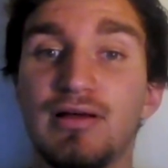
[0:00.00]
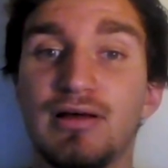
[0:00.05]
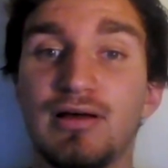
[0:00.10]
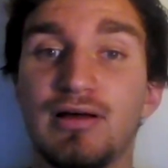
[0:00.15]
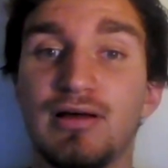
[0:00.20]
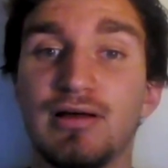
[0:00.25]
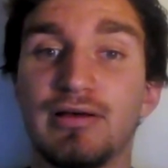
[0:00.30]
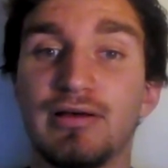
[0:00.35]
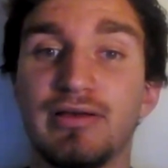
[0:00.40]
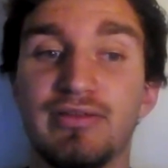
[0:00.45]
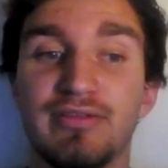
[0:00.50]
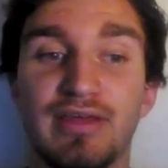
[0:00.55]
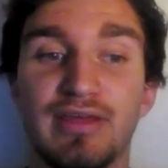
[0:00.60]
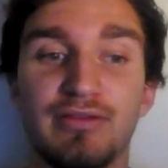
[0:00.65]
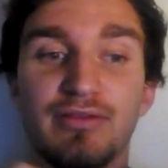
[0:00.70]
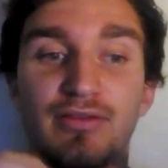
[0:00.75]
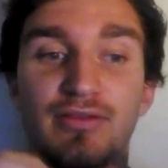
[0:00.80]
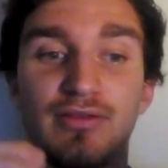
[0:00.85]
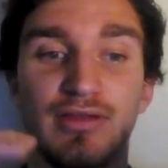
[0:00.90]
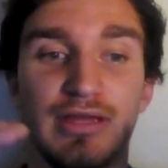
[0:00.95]
Because
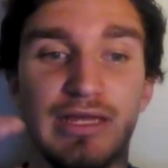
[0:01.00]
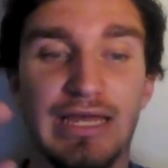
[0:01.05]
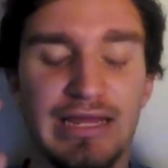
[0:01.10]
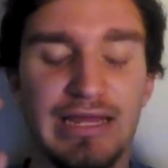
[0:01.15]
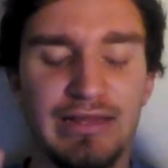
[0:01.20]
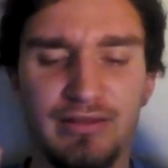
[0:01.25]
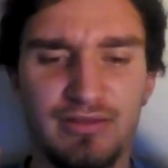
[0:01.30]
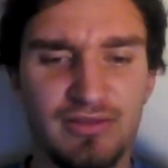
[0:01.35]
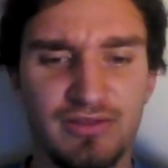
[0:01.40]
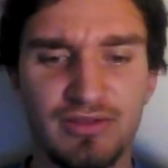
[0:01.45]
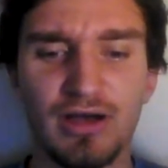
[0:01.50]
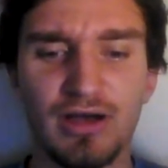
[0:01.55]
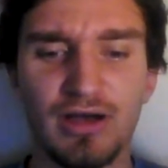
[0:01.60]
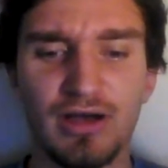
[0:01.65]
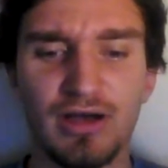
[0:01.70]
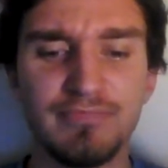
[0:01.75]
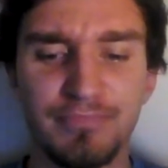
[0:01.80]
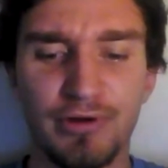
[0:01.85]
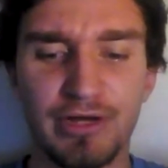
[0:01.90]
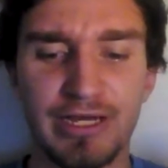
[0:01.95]
at
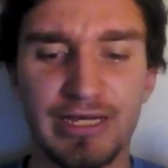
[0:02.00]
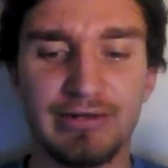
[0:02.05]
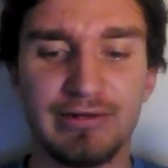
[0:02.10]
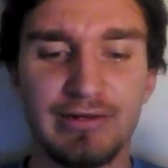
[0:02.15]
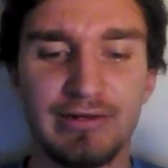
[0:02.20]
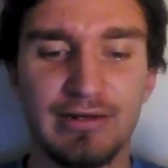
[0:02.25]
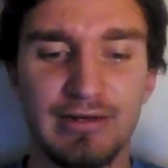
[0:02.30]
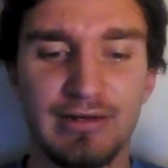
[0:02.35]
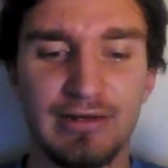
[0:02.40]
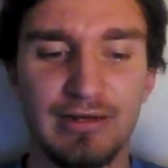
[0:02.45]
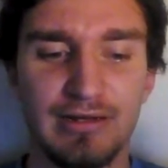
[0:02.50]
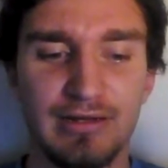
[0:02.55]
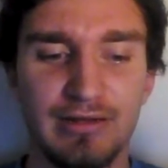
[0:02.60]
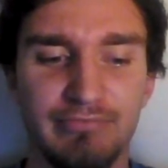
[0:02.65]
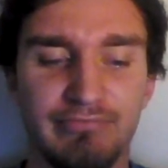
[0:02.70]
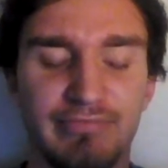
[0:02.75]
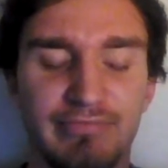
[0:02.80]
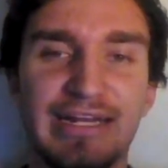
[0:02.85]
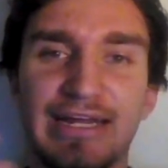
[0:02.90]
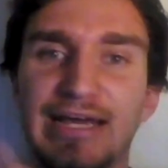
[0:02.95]
some point,
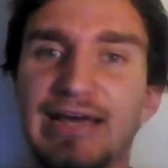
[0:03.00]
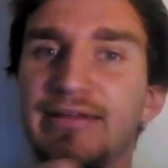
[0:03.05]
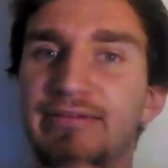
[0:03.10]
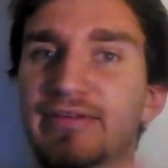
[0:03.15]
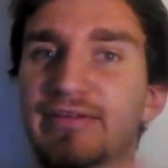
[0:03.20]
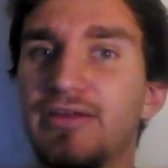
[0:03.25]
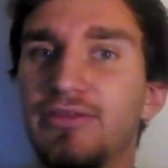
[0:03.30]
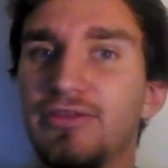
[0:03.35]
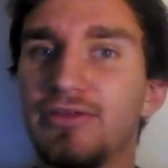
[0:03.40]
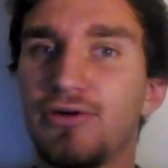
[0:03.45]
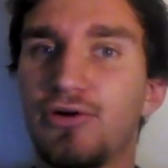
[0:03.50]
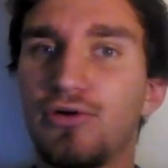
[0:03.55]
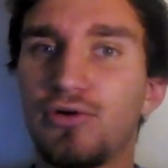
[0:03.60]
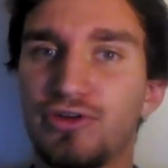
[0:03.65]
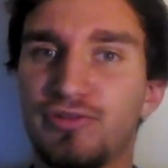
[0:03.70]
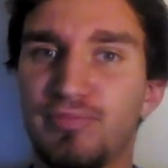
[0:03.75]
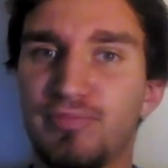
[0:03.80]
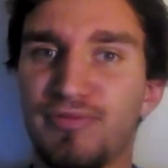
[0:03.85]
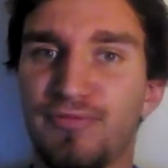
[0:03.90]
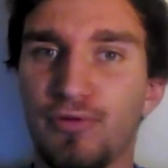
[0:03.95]
my dad had taken the
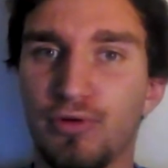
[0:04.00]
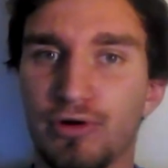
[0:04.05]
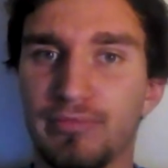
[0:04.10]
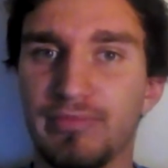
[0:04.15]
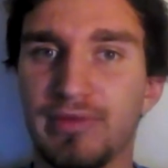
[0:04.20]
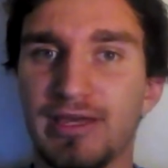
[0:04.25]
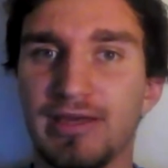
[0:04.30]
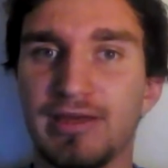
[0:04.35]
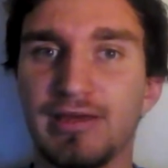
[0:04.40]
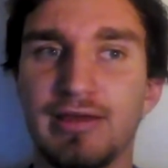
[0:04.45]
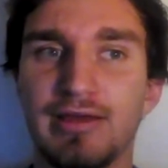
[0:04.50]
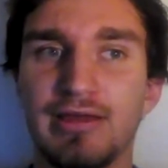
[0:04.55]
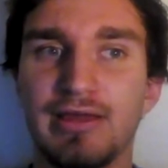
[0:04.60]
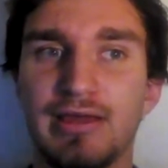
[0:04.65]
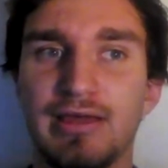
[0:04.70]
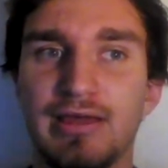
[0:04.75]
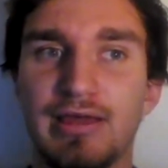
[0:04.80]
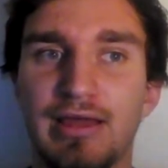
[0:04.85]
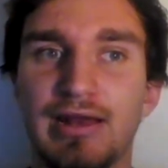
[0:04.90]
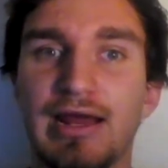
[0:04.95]
course before me,
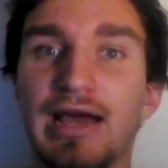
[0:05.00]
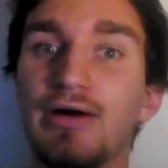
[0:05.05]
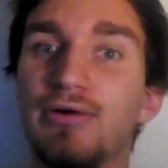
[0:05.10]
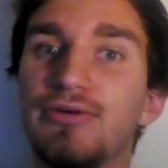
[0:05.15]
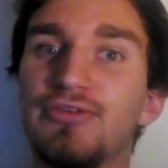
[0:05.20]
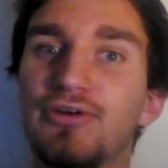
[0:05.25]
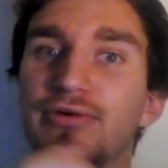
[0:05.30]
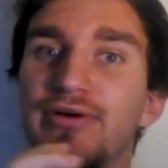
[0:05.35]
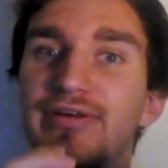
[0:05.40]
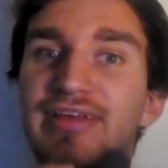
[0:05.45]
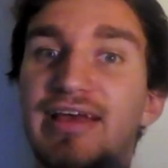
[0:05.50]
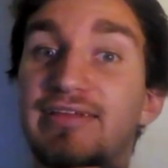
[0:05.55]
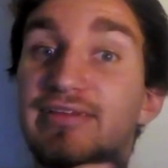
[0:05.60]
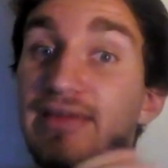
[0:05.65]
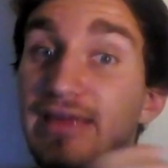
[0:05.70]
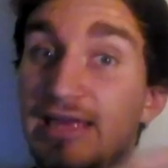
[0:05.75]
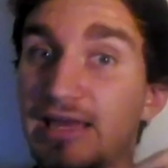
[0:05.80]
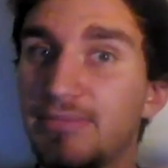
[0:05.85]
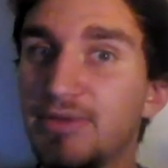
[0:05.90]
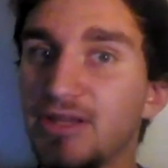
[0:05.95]
and I was always
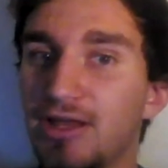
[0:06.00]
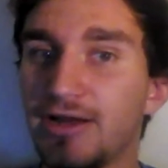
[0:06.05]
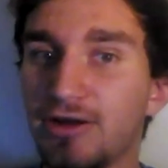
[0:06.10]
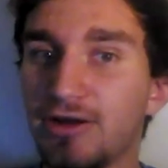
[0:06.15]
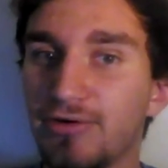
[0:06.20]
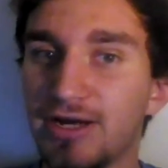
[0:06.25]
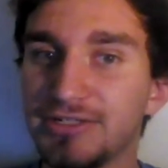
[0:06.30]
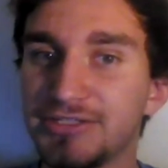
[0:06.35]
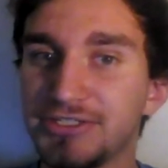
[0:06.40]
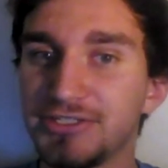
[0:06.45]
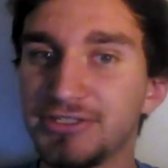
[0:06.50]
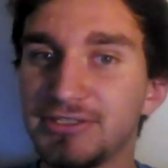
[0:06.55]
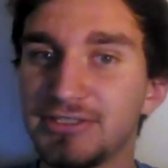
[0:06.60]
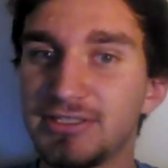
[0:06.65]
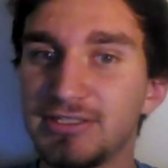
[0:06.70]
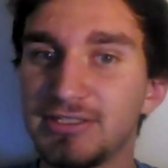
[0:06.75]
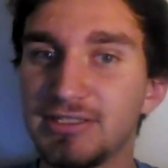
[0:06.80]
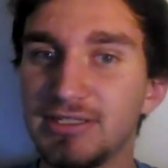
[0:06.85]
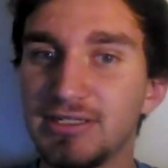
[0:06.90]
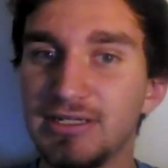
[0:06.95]
asking him a lot of
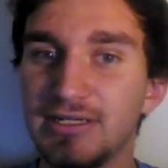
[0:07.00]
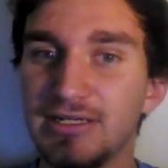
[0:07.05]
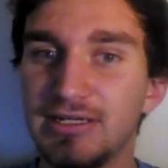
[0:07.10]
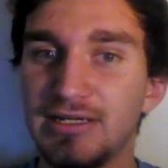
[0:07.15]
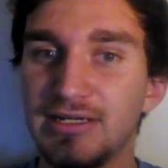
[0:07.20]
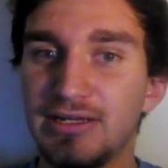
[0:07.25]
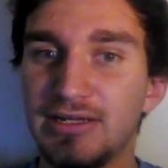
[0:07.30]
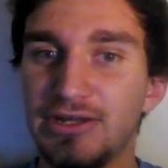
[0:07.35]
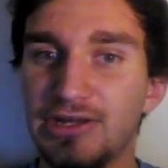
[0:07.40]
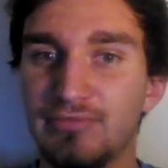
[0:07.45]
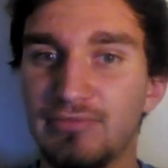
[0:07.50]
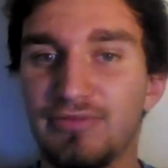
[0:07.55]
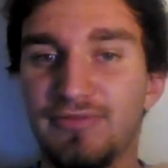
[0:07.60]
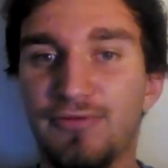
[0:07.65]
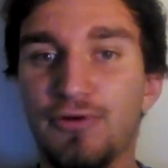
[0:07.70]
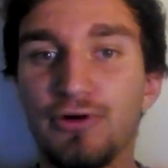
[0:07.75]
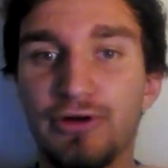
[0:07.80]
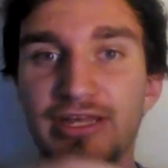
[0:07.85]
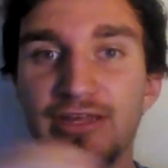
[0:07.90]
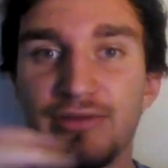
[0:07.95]
questions. And
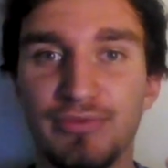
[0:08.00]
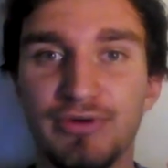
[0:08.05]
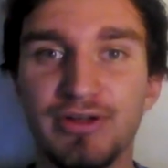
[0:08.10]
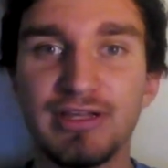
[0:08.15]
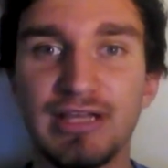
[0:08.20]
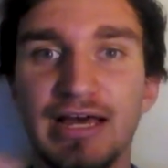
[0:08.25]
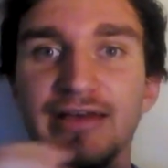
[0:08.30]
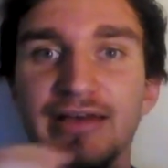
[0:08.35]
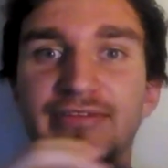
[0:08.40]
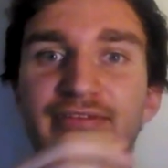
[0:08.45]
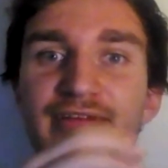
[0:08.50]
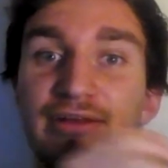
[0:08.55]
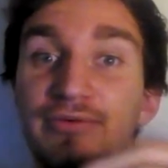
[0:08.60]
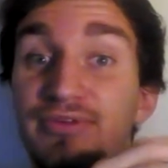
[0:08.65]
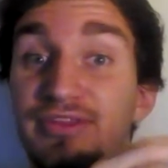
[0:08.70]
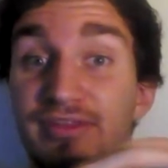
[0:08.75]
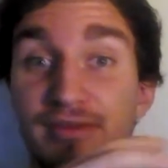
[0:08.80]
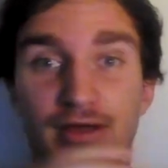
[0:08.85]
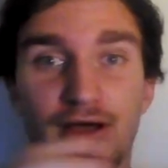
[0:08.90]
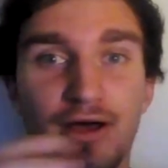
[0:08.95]
before he realized it
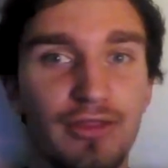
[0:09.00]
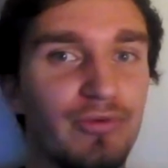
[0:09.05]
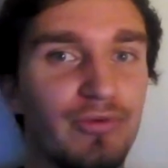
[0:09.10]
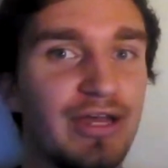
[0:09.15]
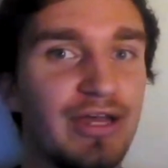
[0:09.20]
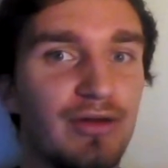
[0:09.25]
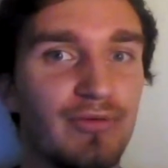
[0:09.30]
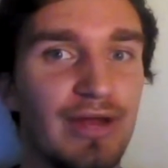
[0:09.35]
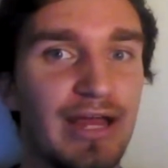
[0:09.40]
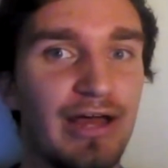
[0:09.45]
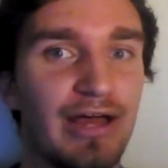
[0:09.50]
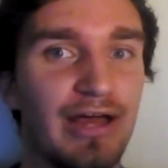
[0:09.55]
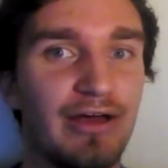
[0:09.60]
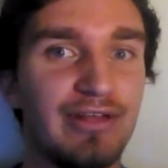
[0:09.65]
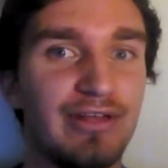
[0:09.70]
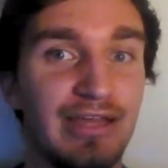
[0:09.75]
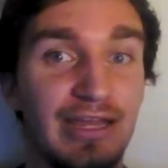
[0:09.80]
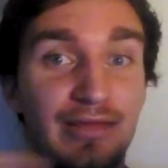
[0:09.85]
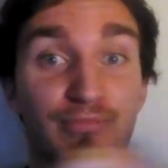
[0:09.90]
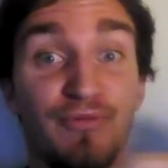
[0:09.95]
was the other way
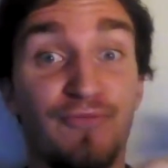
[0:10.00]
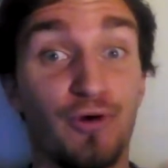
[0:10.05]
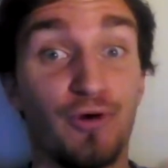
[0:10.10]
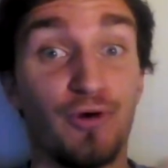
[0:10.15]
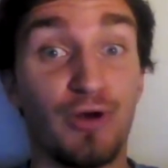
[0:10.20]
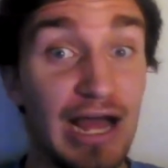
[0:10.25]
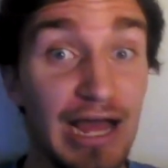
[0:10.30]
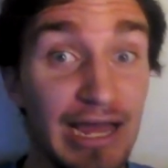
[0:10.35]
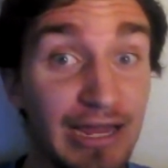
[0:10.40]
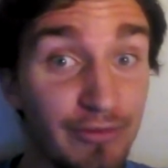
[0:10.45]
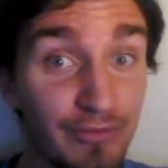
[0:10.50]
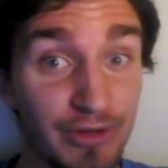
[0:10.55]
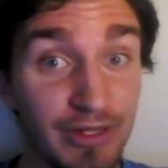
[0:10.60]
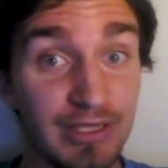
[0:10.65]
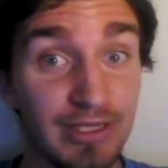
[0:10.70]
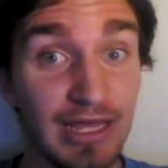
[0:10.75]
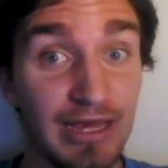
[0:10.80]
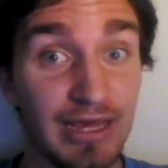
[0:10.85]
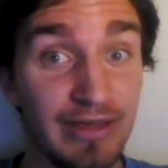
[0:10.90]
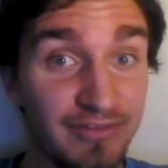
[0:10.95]
around, and before I
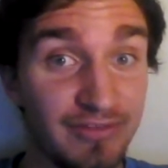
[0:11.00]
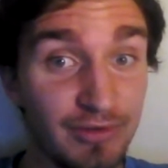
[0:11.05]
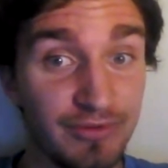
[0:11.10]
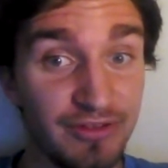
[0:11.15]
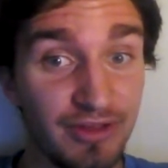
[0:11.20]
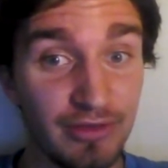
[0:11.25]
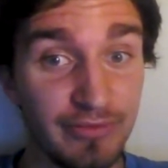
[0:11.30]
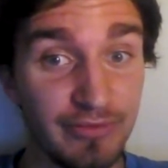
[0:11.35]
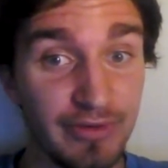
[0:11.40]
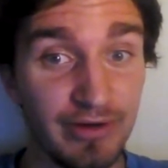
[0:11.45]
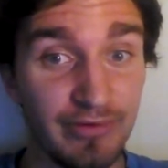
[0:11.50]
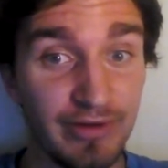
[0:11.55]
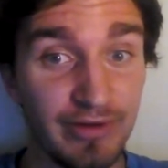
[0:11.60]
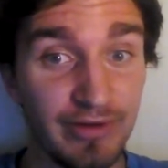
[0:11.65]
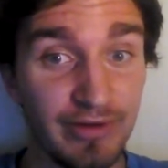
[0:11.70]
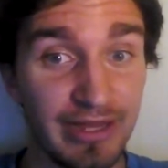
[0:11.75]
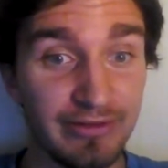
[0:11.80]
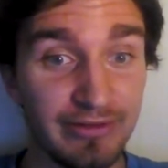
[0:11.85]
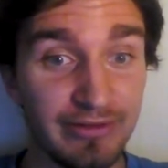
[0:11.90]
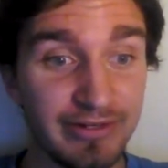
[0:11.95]
realized it was the other way
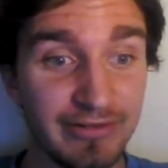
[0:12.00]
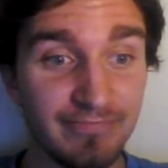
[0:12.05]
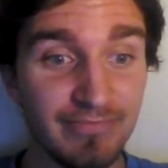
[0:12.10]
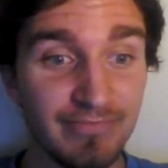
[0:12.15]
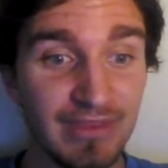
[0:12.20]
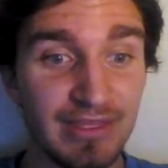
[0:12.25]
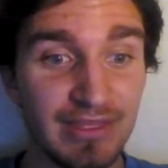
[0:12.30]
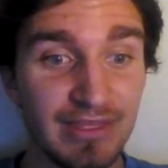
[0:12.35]
around,